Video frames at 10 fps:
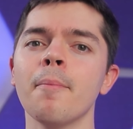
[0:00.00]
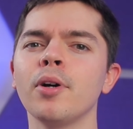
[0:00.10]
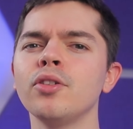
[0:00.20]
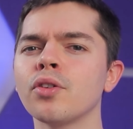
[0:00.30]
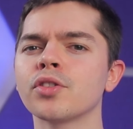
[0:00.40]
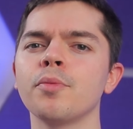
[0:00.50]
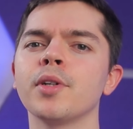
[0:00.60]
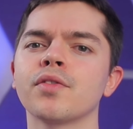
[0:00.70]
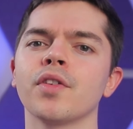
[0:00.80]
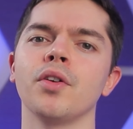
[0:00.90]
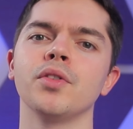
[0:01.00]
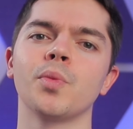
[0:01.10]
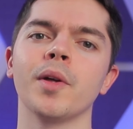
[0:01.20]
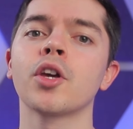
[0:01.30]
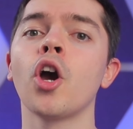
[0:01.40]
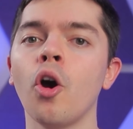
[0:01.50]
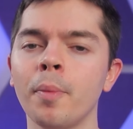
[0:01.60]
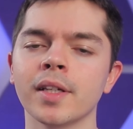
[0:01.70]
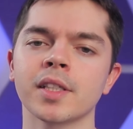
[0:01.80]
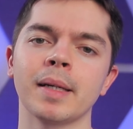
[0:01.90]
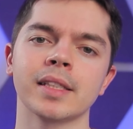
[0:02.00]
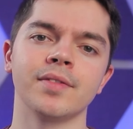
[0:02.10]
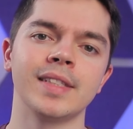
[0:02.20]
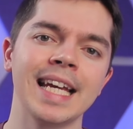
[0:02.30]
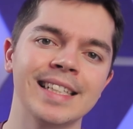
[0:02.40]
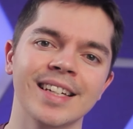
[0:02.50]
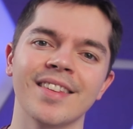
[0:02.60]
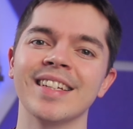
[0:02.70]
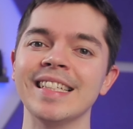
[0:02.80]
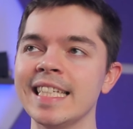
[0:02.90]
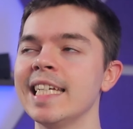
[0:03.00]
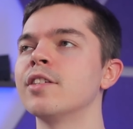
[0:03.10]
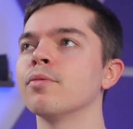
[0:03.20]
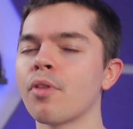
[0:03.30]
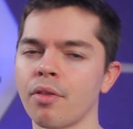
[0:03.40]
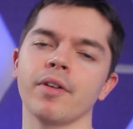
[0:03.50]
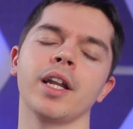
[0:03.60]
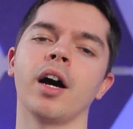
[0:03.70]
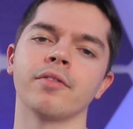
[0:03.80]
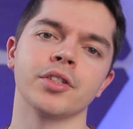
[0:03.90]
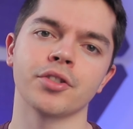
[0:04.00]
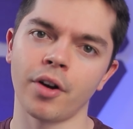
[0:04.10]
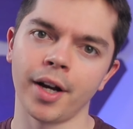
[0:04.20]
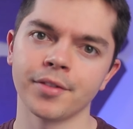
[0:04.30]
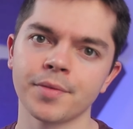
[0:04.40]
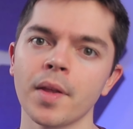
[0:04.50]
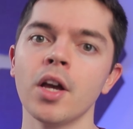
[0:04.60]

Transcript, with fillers: but not so much for those with copious amounts of data that need three and a half inch drives.